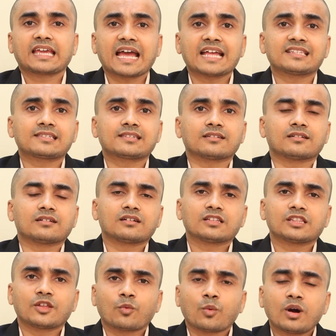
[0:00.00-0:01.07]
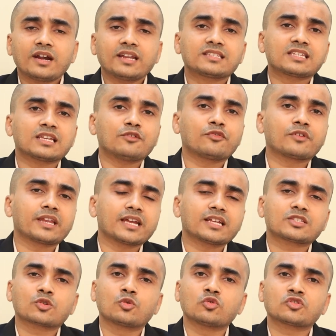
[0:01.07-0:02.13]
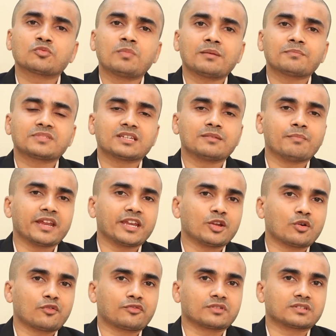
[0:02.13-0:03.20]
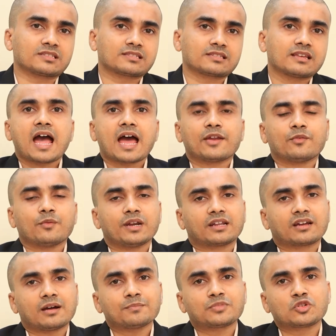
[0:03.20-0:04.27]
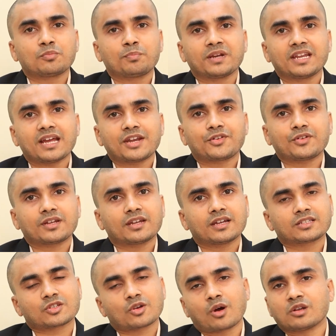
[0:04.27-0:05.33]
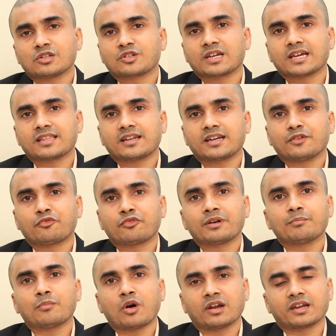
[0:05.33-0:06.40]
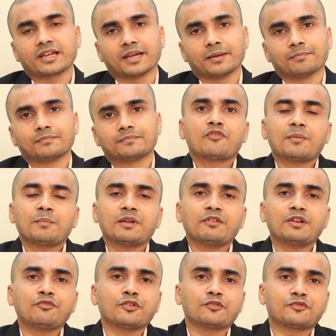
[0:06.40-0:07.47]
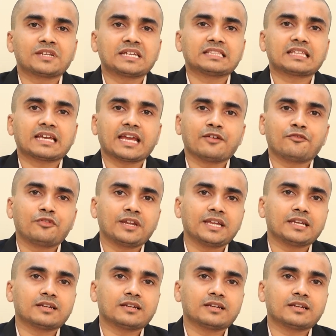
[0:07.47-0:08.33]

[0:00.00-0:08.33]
Cancer, the word itself creates goosebumps in many of us. And when it comes to pediatric, it's altogether a different ballgame. February 15th every